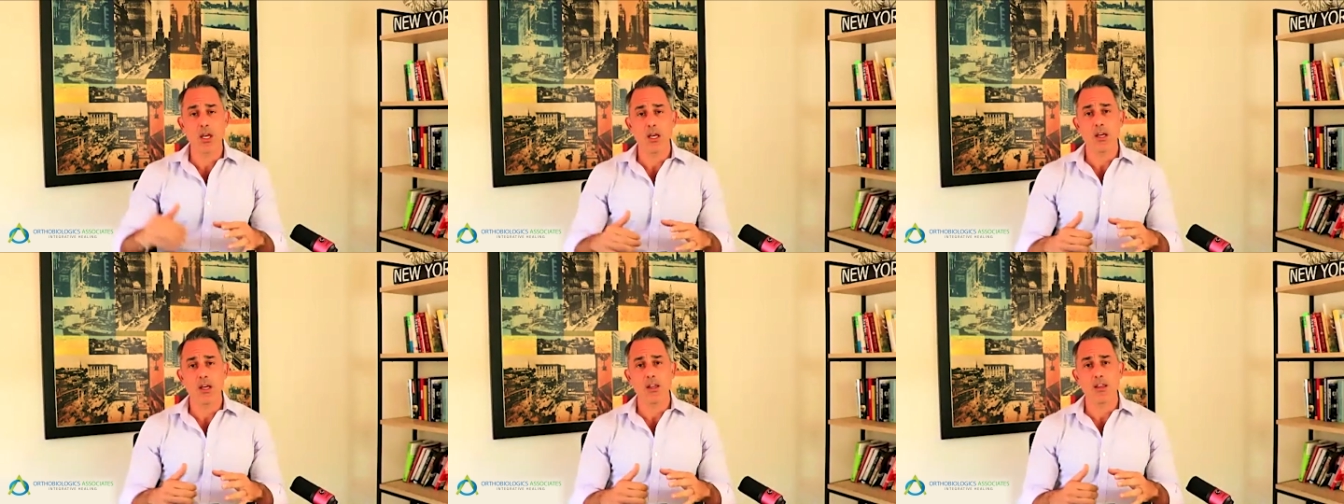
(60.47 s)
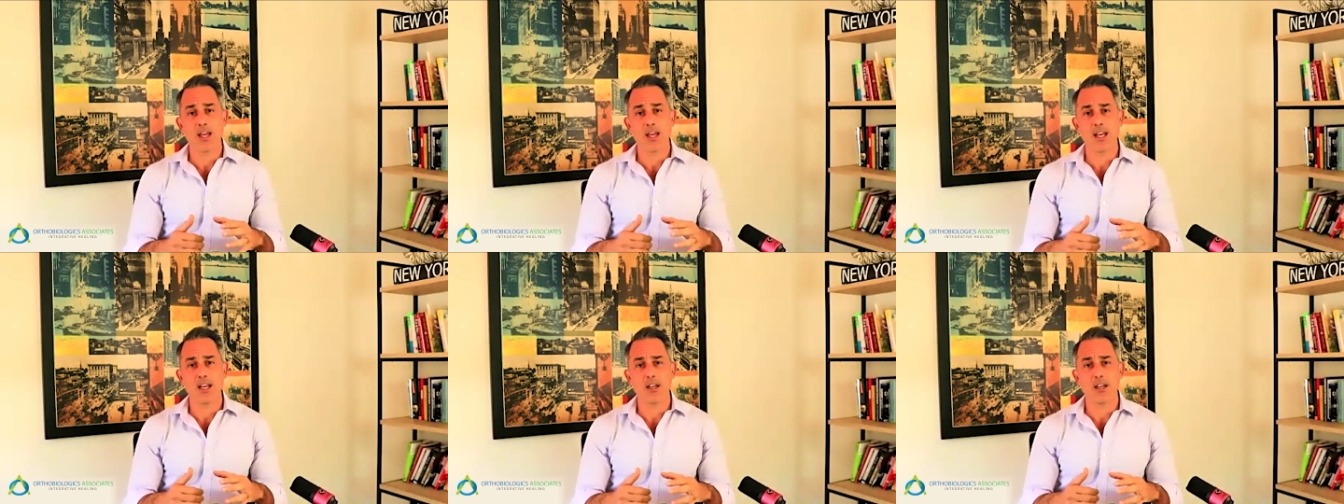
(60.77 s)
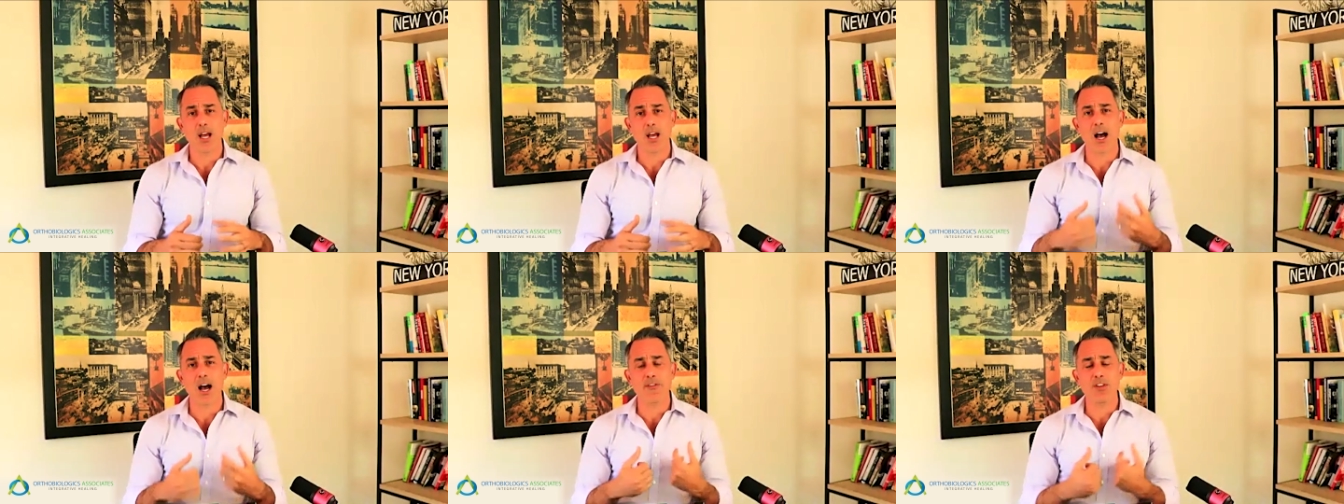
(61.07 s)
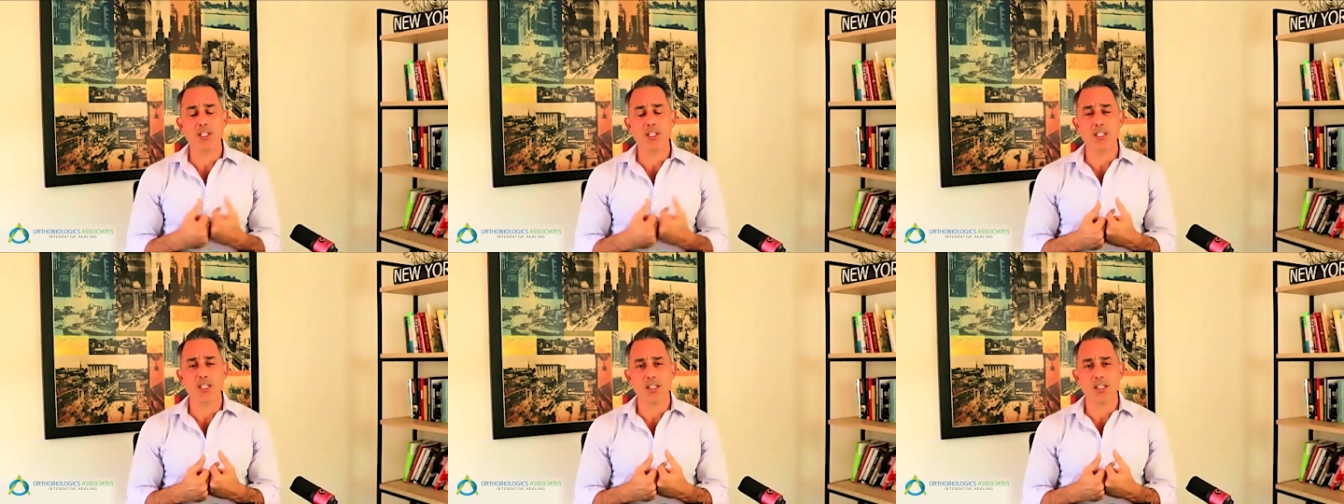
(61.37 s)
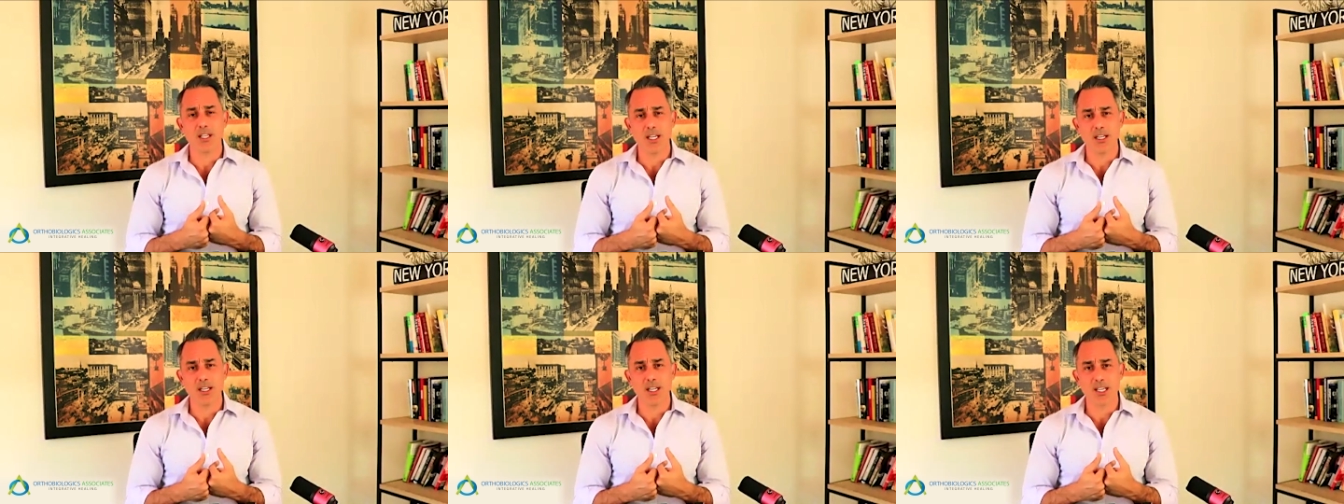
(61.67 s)
then obviously the
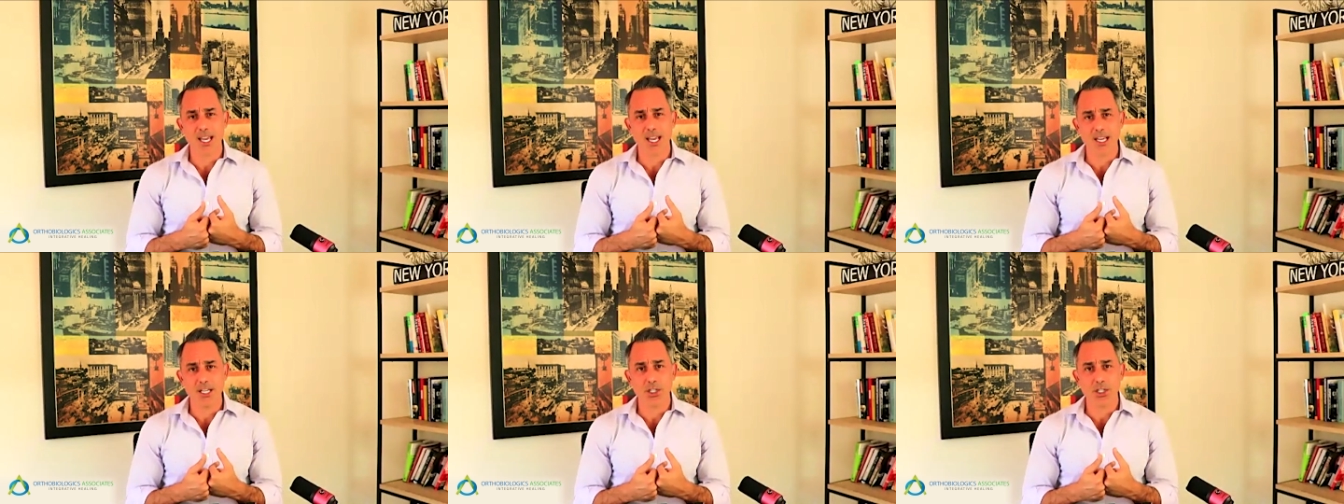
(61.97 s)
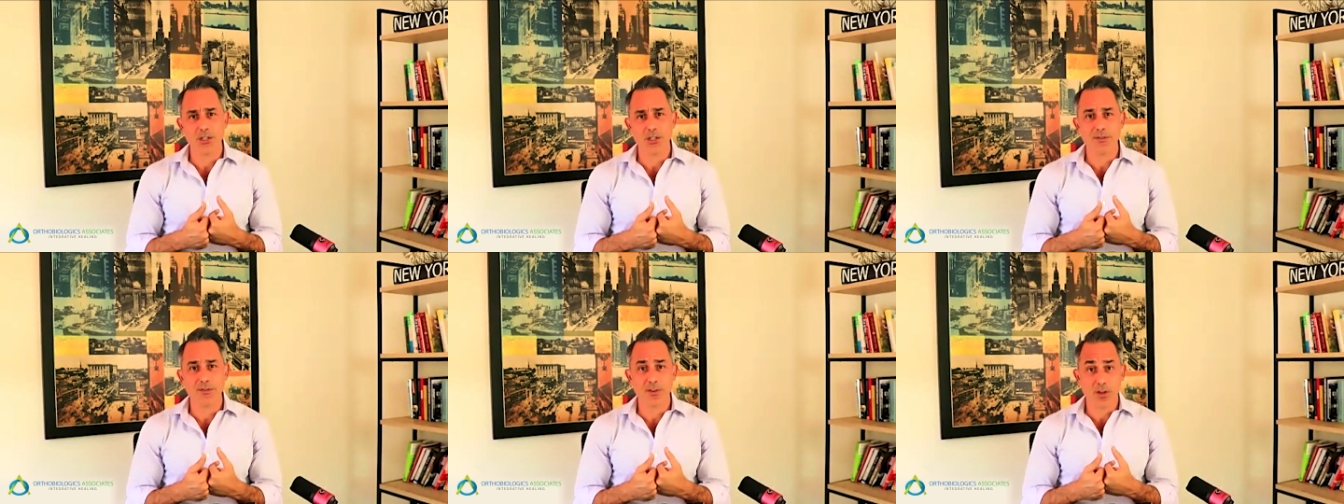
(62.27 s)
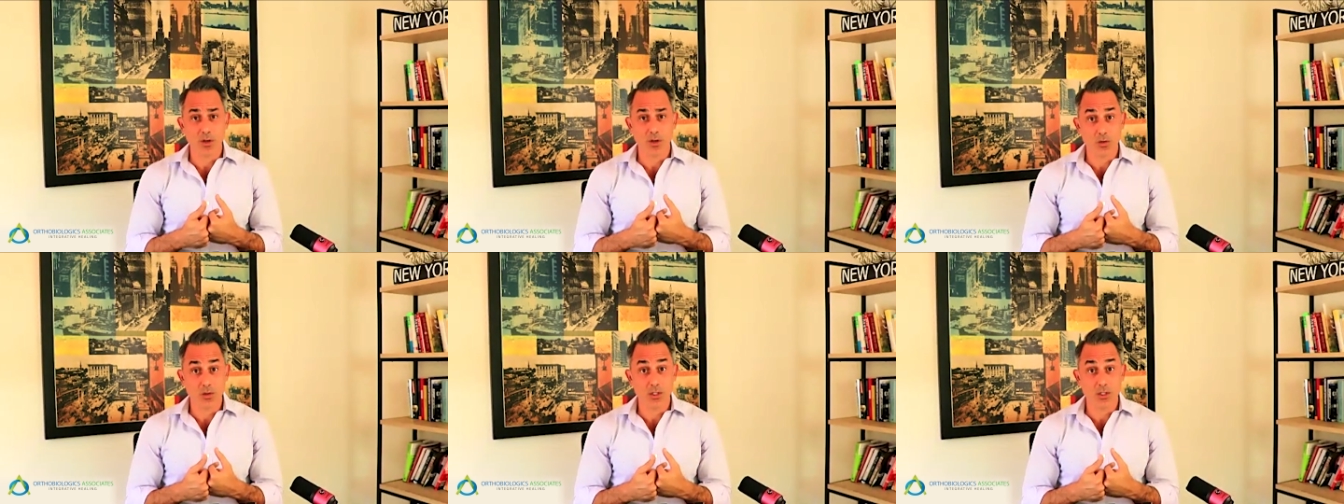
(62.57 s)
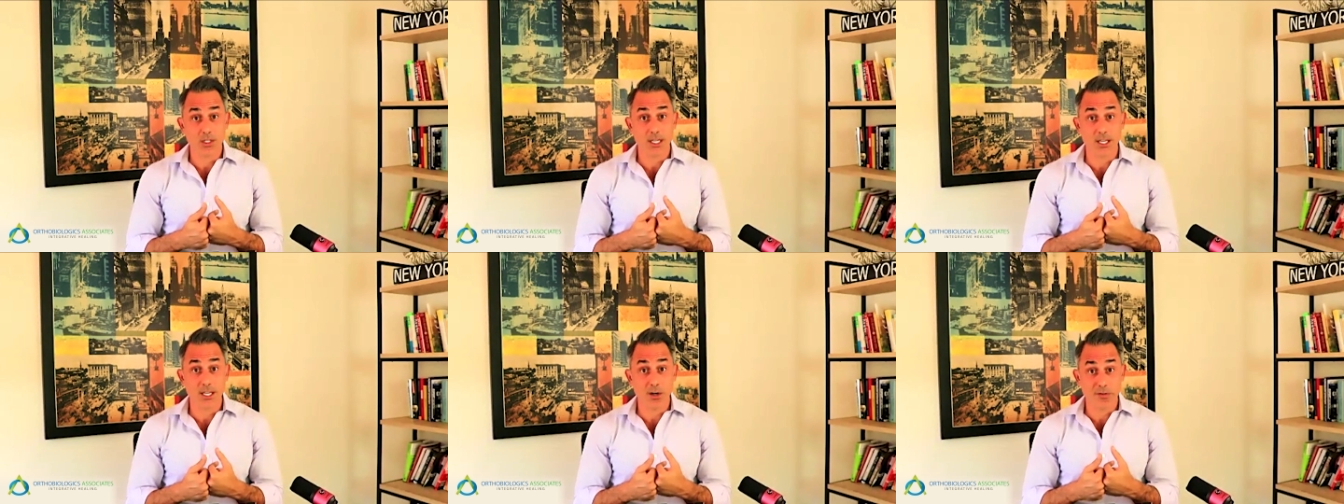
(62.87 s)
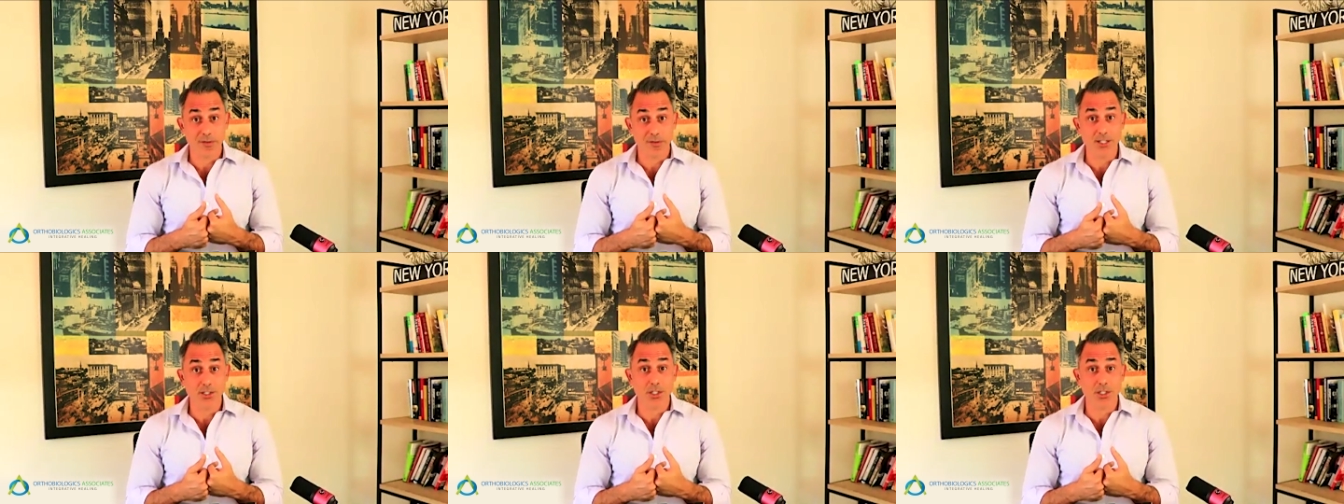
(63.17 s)
indication for those
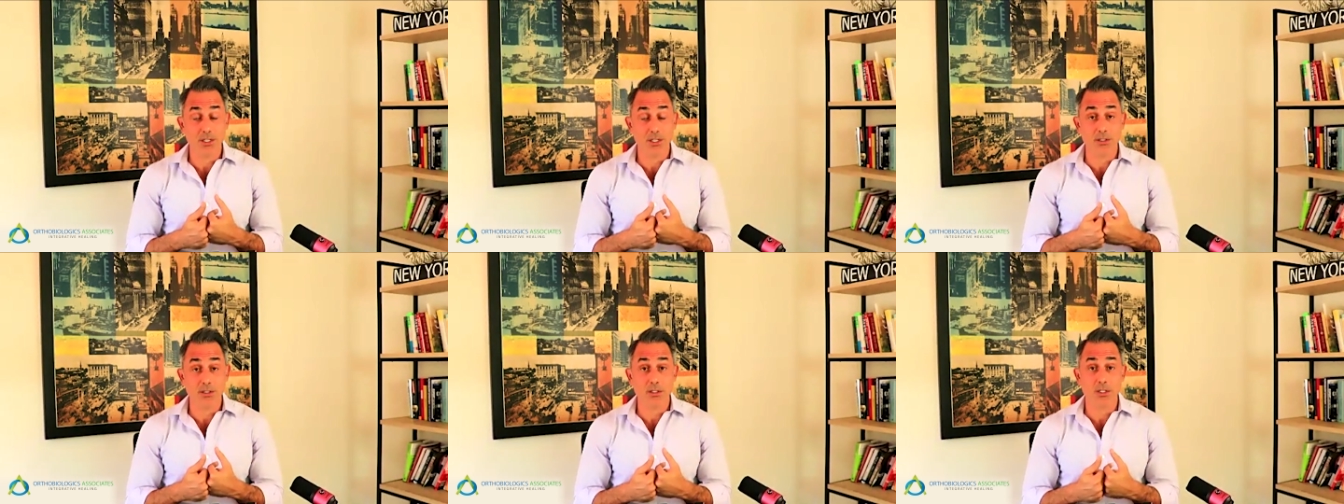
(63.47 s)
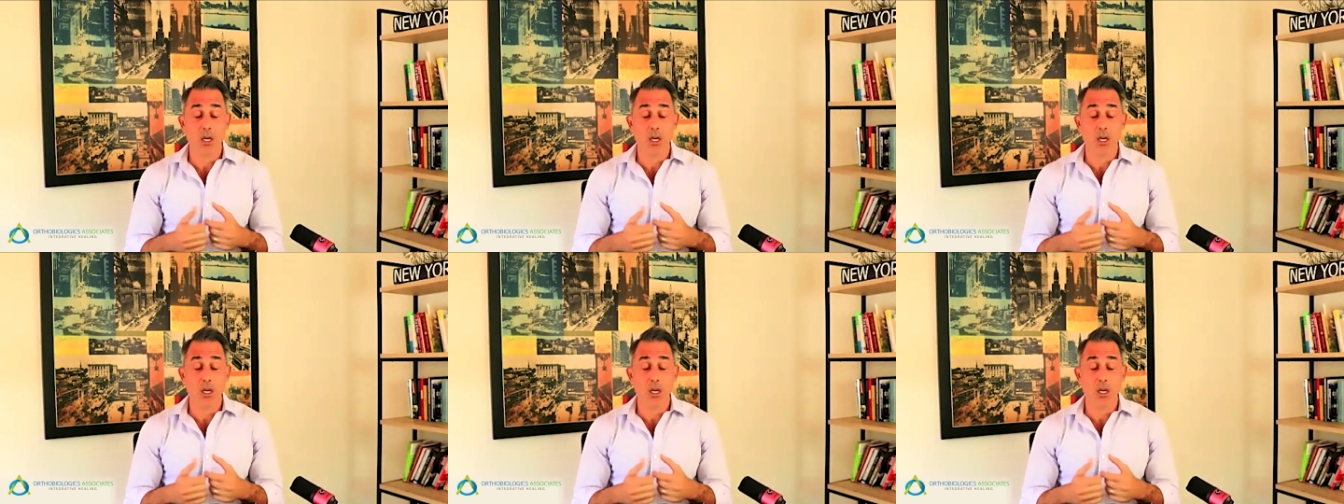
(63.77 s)
interventions